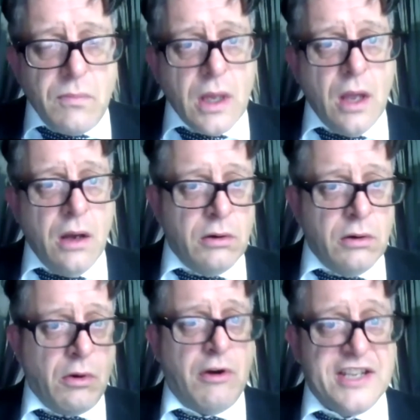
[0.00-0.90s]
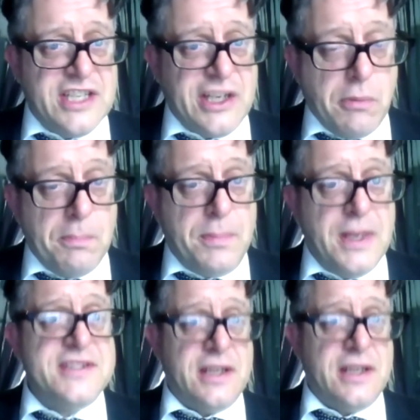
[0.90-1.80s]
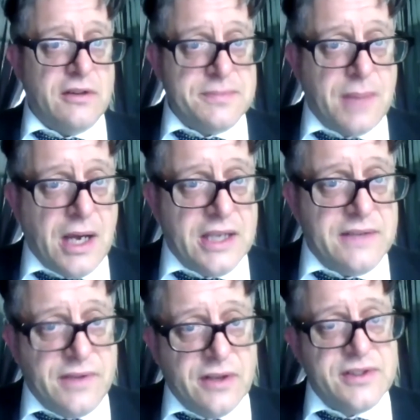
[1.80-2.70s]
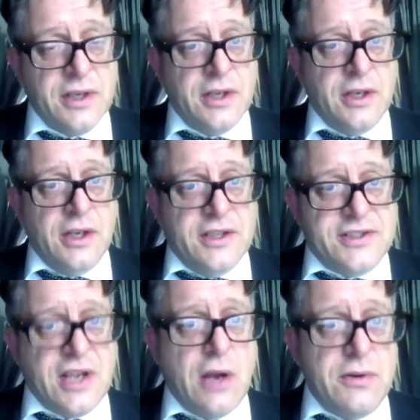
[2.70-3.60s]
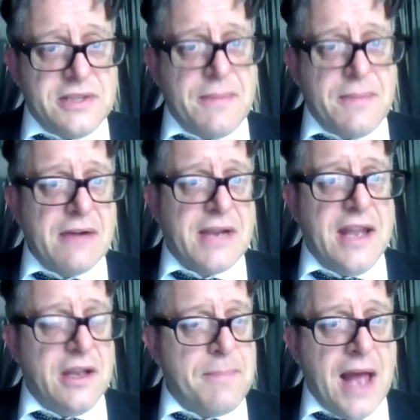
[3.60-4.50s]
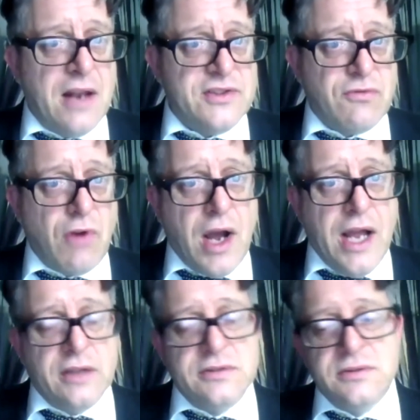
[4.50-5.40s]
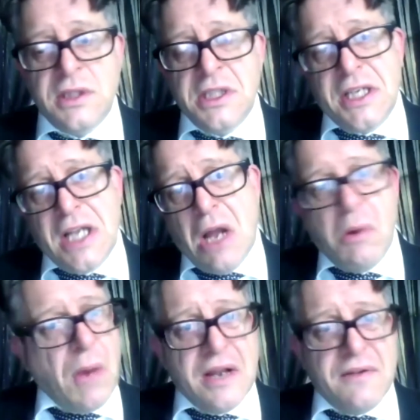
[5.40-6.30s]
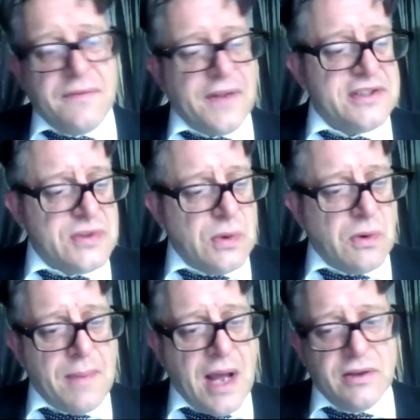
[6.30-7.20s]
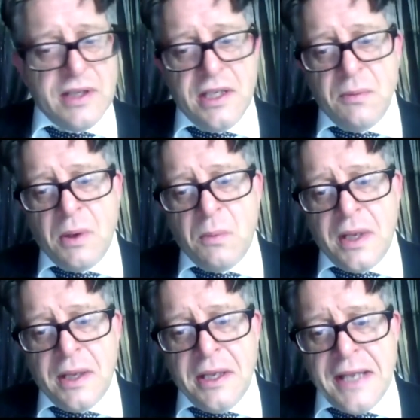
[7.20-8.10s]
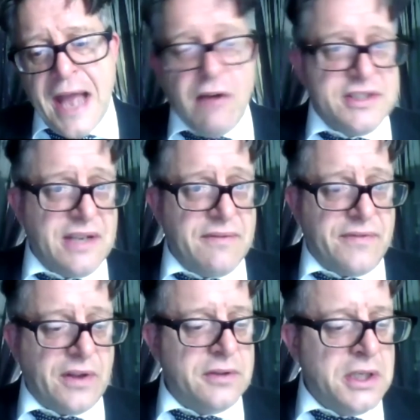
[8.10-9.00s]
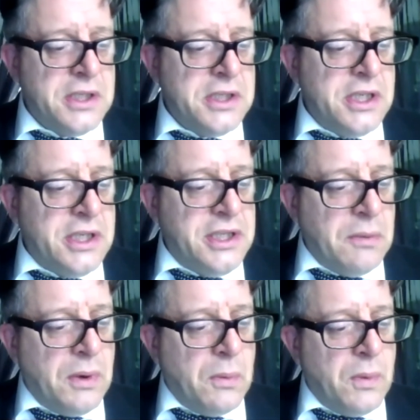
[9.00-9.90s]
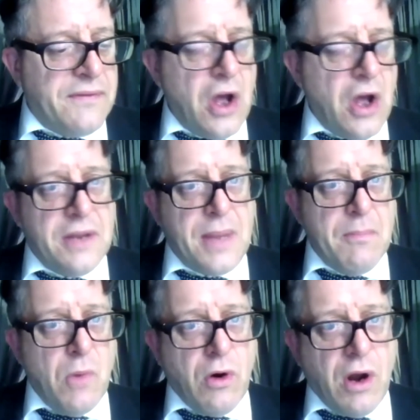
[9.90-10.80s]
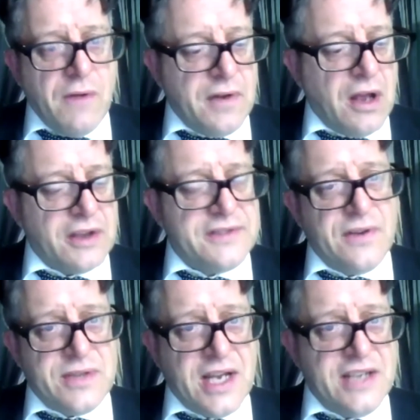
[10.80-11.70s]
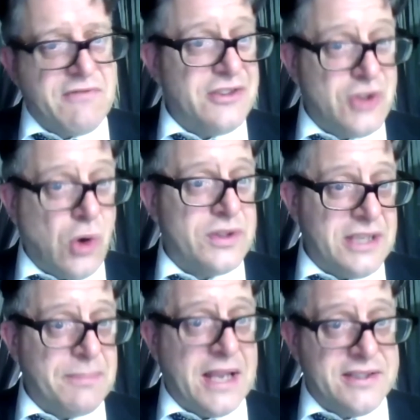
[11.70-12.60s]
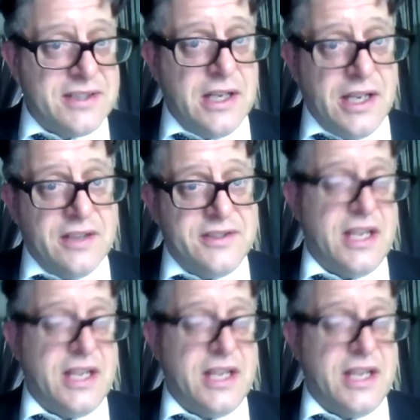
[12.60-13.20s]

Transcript: complicit in those behaviours. So it's about getting the balance right. And, you know, one of the things I talk about with the narrative, and we've heard a bit more over the last few days around toxic masculinity.